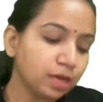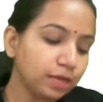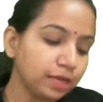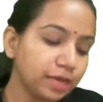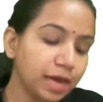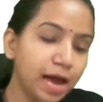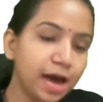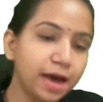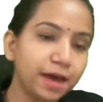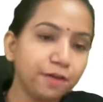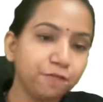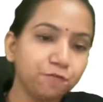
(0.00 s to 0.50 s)

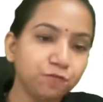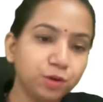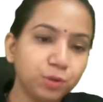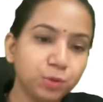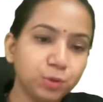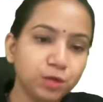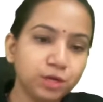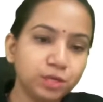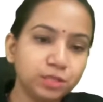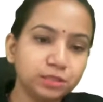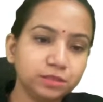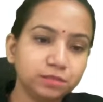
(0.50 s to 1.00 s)
Yeah,
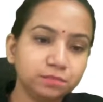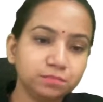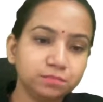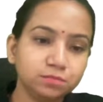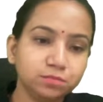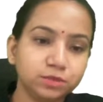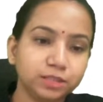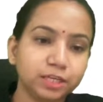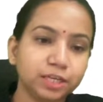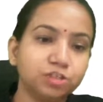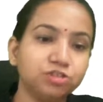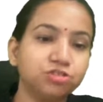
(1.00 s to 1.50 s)
everyone,
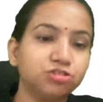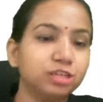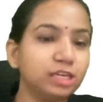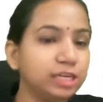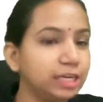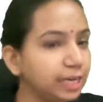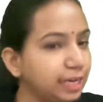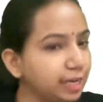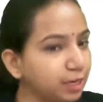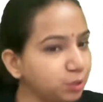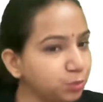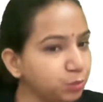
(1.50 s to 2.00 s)
can you
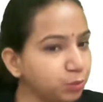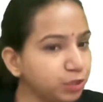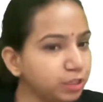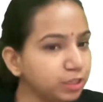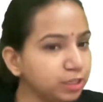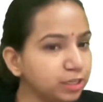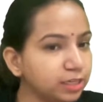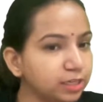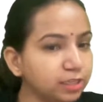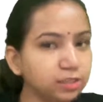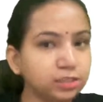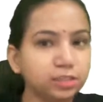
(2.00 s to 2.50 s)
relate with
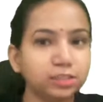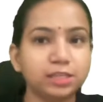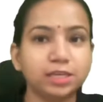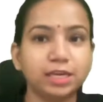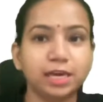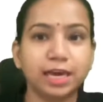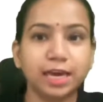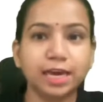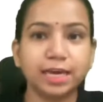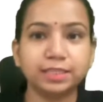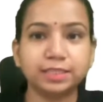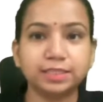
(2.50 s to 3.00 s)
it?
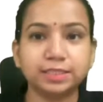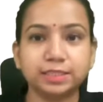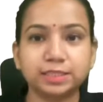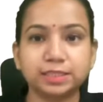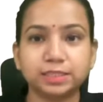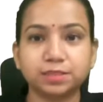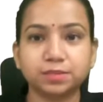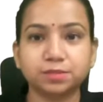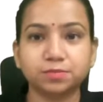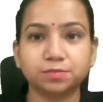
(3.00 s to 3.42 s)
Yes.